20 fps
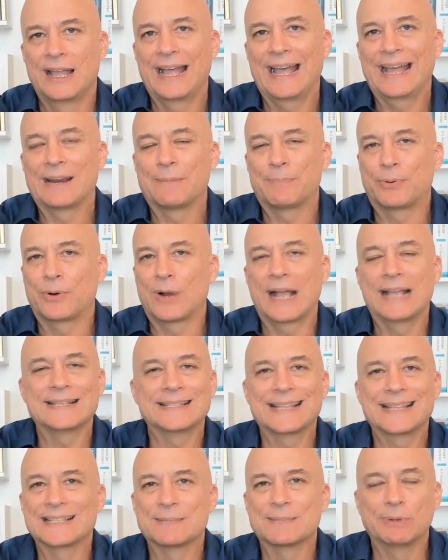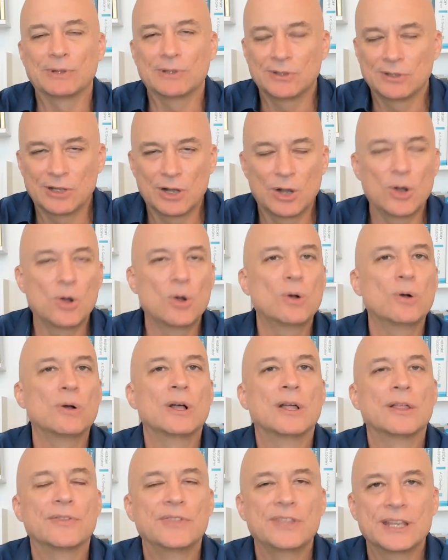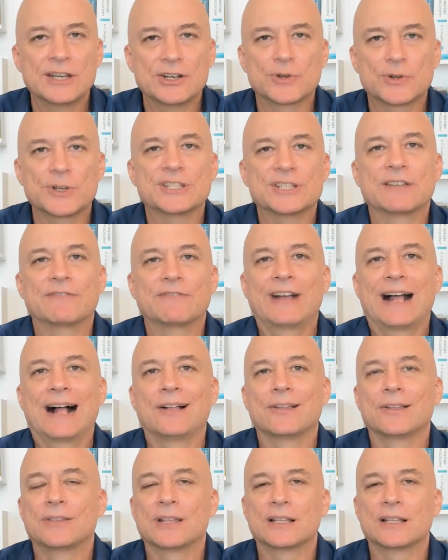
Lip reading: at a price that's below the intrinsic value,